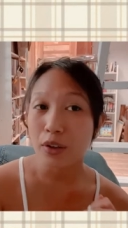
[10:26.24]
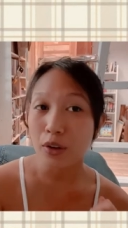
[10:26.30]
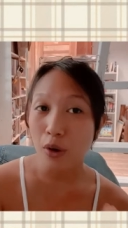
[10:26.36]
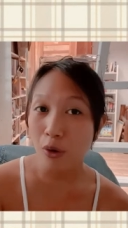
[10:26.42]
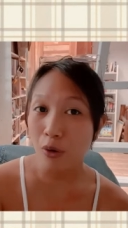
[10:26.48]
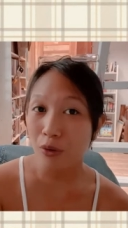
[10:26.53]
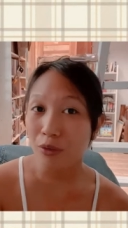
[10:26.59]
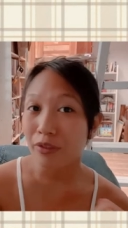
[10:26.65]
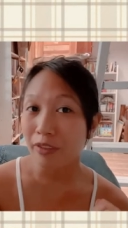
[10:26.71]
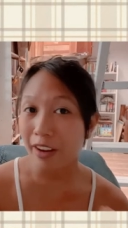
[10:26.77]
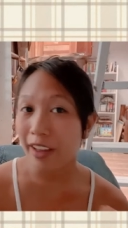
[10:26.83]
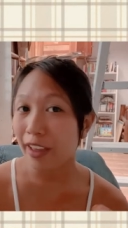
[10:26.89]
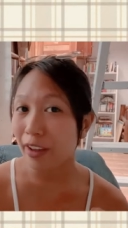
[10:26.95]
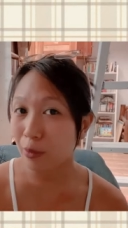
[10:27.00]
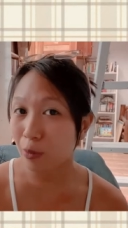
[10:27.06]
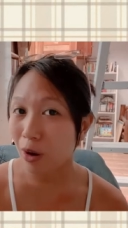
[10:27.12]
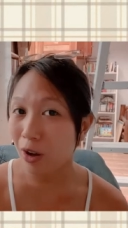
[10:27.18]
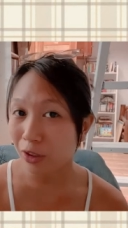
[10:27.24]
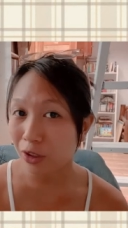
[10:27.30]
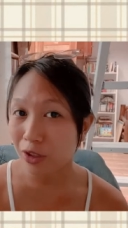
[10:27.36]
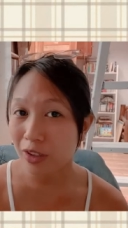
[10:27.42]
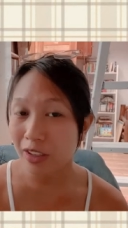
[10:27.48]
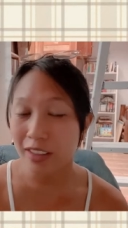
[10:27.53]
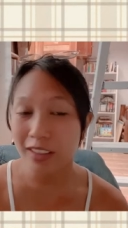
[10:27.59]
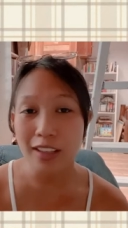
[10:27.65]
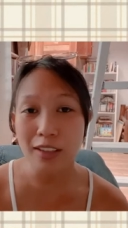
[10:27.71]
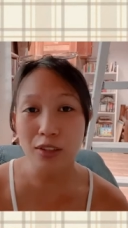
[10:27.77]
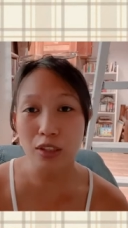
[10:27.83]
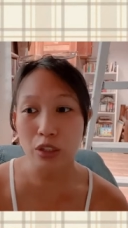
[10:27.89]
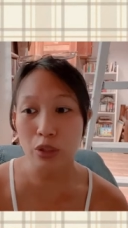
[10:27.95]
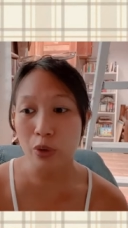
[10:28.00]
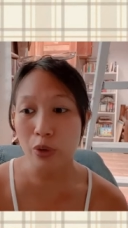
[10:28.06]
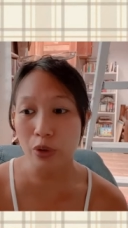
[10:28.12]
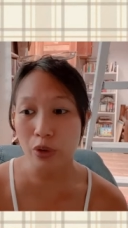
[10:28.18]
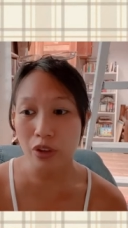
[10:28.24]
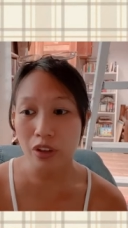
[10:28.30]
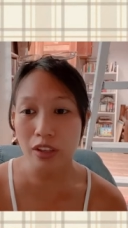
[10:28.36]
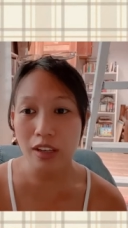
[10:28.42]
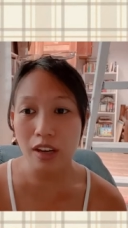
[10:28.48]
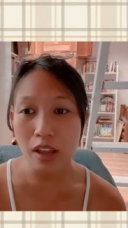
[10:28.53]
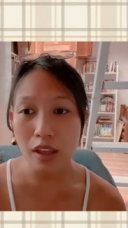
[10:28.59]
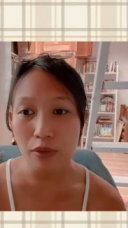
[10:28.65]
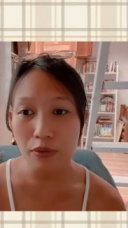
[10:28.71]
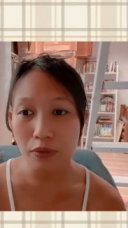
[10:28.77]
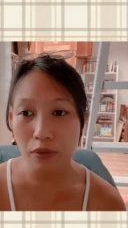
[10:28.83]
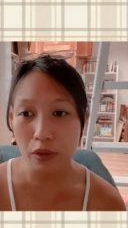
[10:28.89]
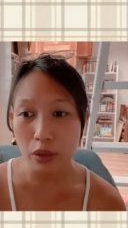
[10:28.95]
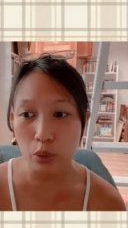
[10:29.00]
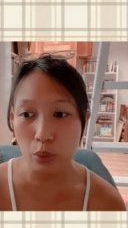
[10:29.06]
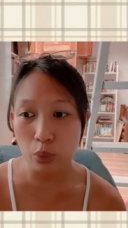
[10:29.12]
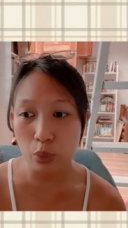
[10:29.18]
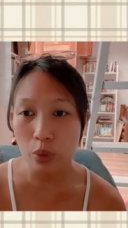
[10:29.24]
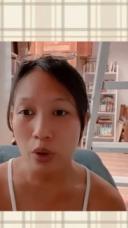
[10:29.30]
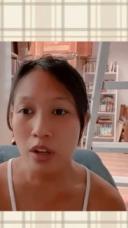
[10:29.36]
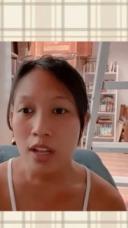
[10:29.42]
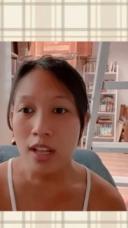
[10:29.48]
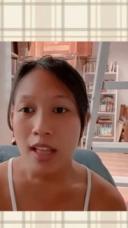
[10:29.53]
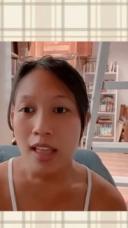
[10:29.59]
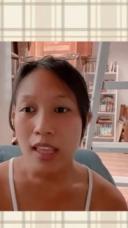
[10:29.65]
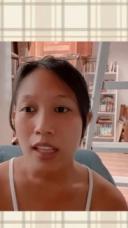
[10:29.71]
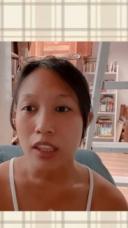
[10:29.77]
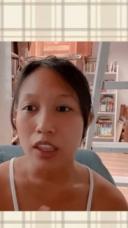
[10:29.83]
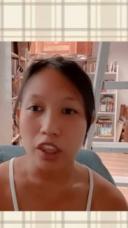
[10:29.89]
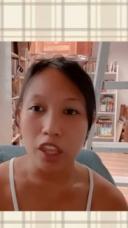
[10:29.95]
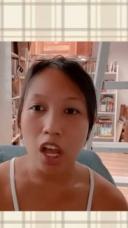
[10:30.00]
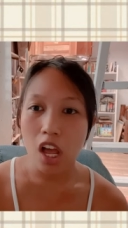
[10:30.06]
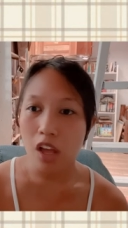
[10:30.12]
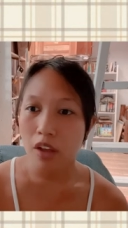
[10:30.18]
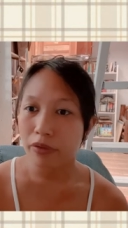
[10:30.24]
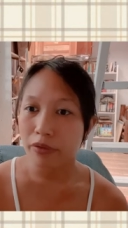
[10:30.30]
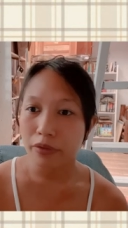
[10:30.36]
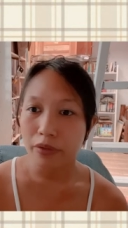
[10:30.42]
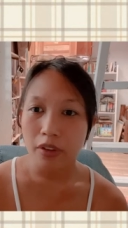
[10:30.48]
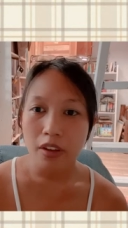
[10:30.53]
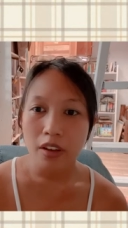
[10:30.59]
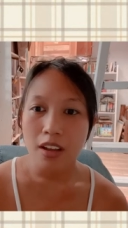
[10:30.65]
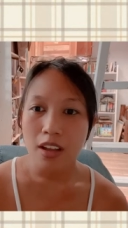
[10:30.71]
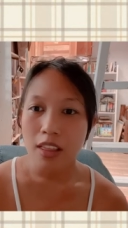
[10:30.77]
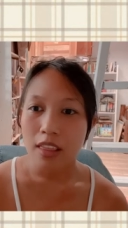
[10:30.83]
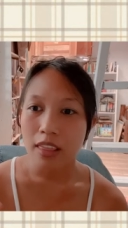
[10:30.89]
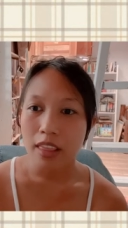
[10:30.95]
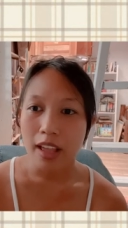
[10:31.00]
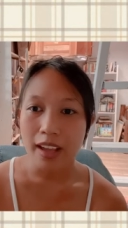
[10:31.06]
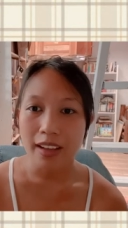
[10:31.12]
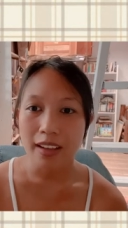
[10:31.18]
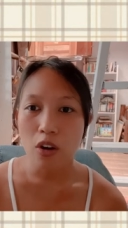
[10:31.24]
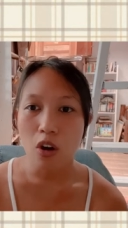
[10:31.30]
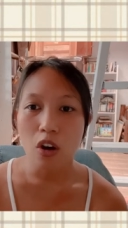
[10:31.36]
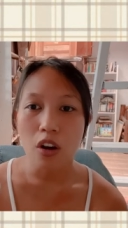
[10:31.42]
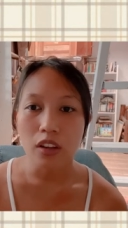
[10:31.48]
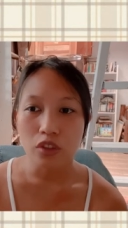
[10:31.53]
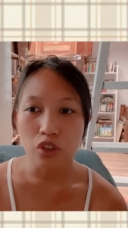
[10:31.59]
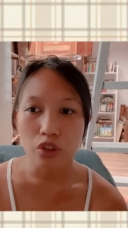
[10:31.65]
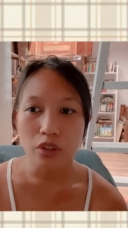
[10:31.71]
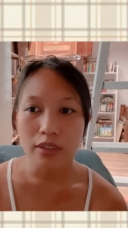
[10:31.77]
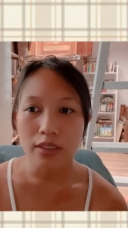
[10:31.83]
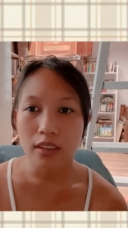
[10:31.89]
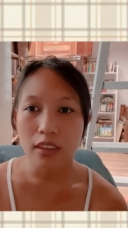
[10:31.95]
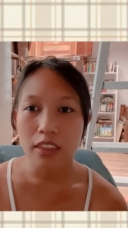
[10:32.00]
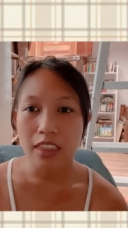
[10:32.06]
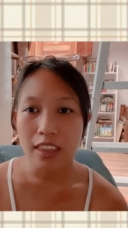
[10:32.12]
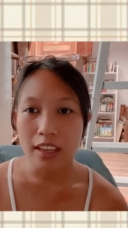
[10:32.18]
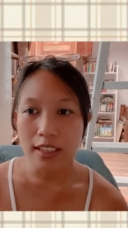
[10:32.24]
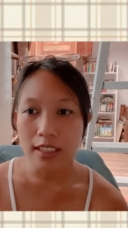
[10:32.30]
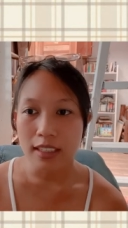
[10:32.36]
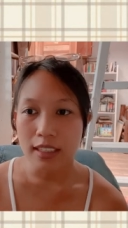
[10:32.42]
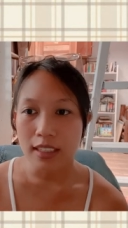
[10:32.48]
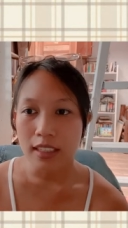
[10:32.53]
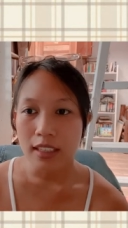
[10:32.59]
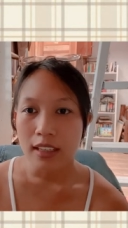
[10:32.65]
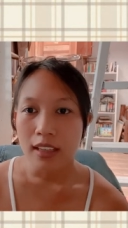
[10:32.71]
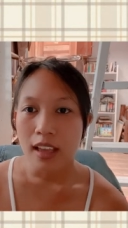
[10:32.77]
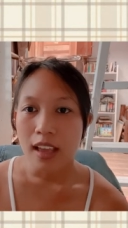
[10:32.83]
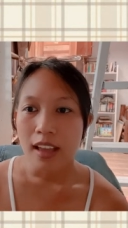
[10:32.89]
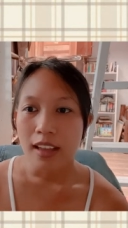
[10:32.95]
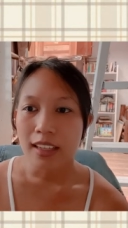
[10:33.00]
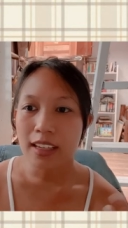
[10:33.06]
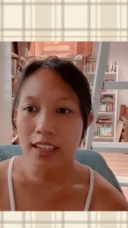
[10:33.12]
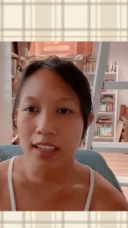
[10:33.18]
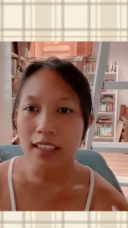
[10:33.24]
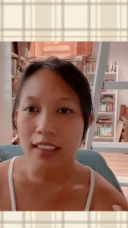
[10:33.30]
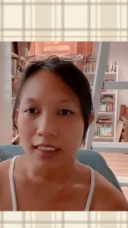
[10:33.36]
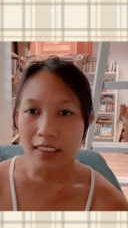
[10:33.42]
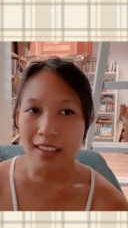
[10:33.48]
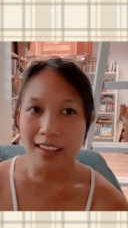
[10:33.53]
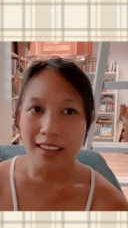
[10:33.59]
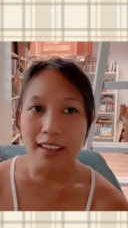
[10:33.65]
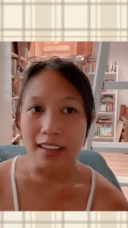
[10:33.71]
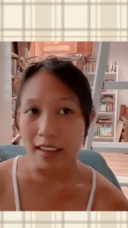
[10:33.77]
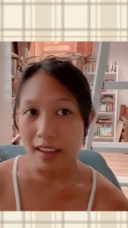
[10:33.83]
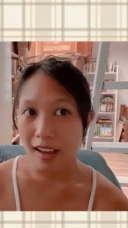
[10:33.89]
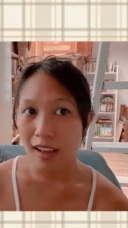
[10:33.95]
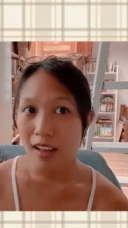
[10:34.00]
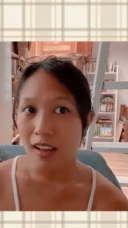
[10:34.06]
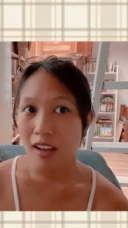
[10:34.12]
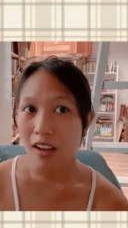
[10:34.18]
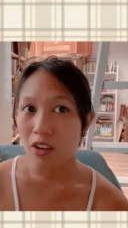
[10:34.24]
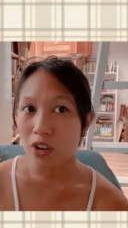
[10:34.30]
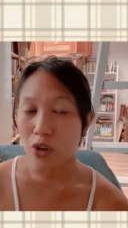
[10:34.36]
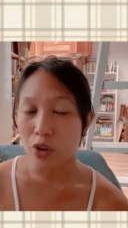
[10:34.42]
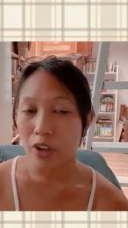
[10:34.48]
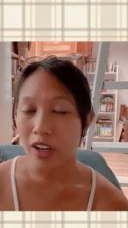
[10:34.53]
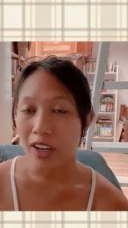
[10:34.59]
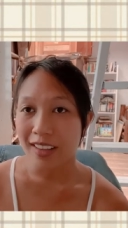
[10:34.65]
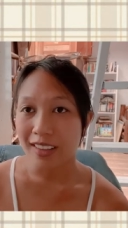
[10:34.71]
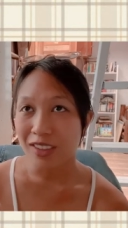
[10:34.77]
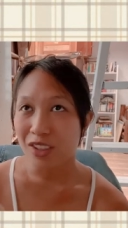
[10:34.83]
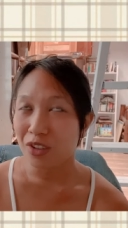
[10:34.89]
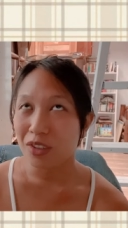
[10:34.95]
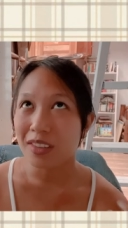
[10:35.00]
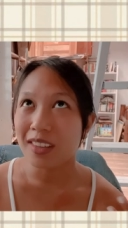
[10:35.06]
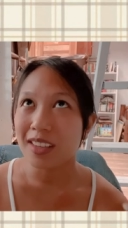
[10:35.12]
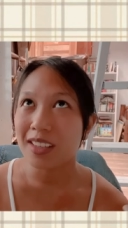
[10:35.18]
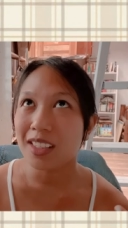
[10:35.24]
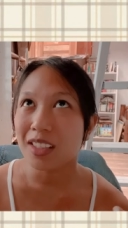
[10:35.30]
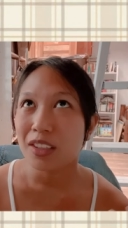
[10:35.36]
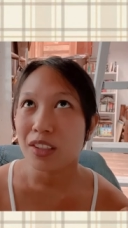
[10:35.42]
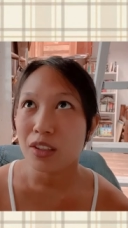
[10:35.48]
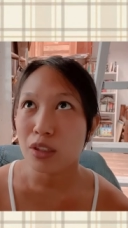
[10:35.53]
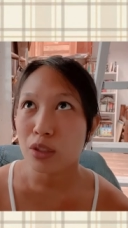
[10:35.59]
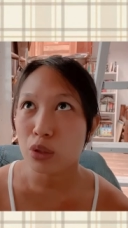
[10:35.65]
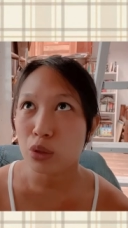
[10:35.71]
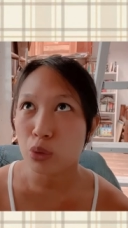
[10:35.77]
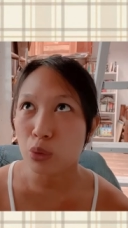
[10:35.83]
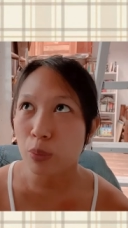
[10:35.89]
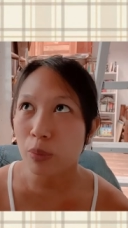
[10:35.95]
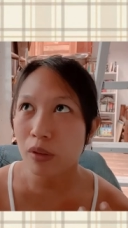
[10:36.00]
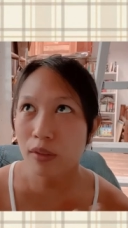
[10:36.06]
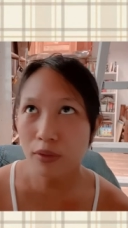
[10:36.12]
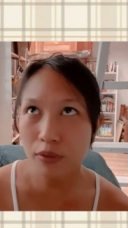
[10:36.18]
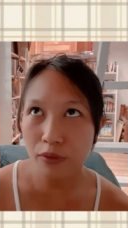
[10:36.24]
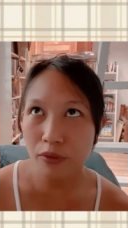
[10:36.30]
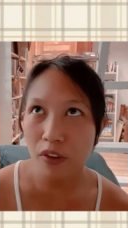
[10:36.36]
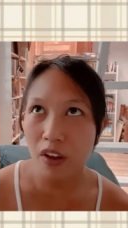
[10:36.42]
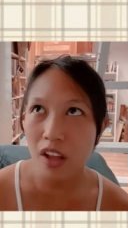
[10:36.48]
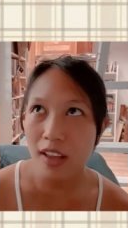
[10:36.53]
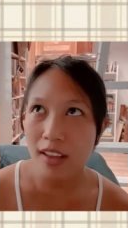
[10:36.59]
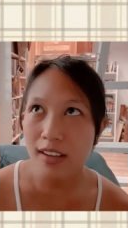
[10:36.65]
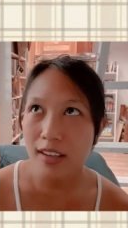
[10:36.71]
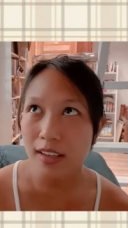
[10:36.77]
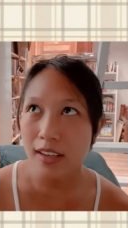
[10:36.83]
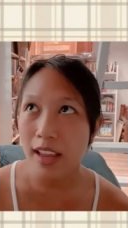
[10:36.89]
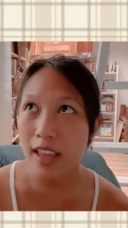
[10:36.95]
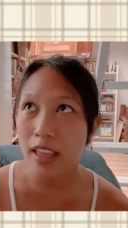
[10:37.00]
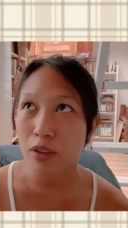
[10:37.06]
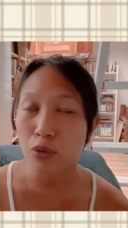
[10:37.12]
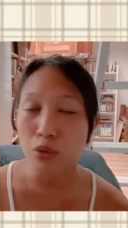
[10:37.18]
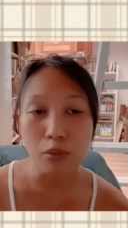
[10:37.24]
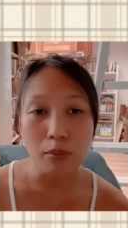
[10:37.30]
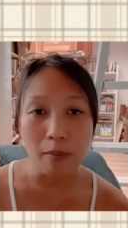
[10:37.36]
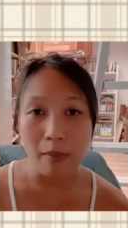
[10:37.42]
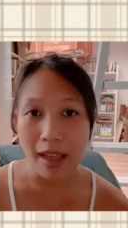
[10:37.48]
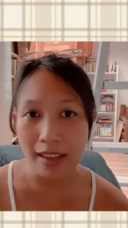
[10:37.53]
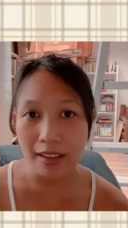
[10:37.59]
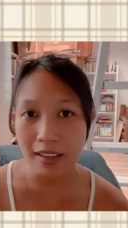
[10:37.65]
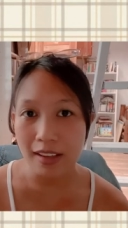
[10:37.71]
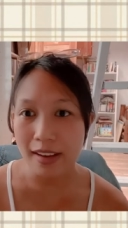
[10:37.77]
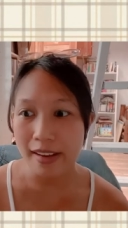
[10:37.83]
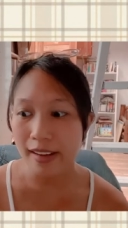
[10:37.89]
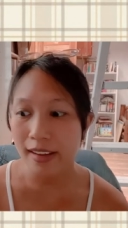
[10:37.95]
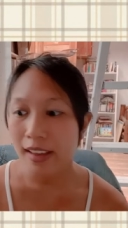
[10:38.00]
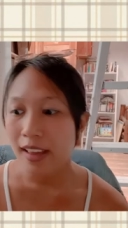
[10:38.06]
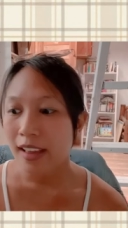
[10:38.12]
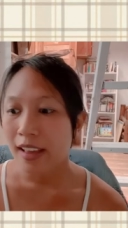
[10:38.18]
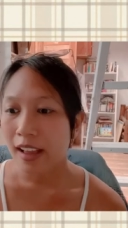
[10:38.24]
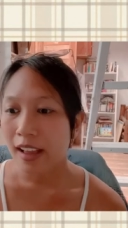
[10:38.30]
go freaking watch it. It's so good. If you love like just this kilig or just this super fun and romantic